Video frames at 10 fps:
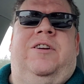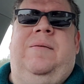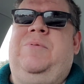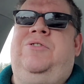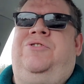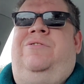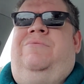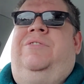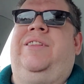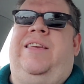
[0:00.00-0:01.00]
up, you
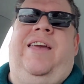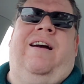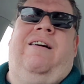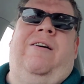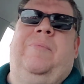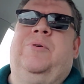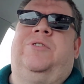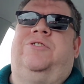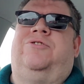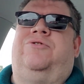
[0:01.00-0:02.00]
shouldn't really care how a
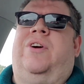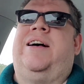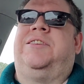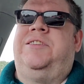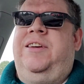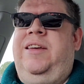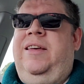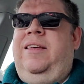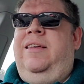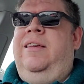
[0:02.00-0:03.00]
person's dressed.
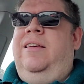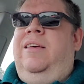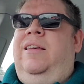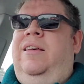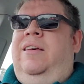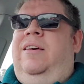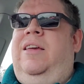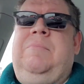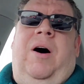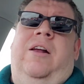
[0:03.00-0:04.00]

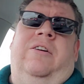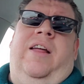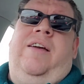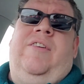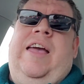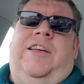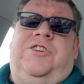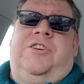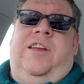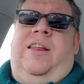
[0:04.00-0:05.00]
In modern
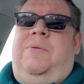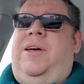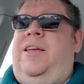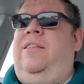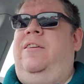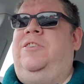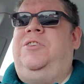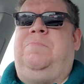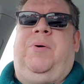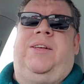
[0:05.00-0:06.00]
aviation, anyway. They're
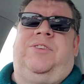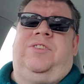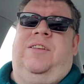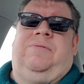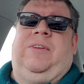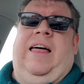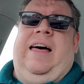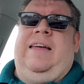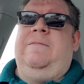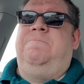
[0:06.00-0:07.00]
just buses that
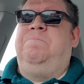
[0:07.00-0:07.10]
fly.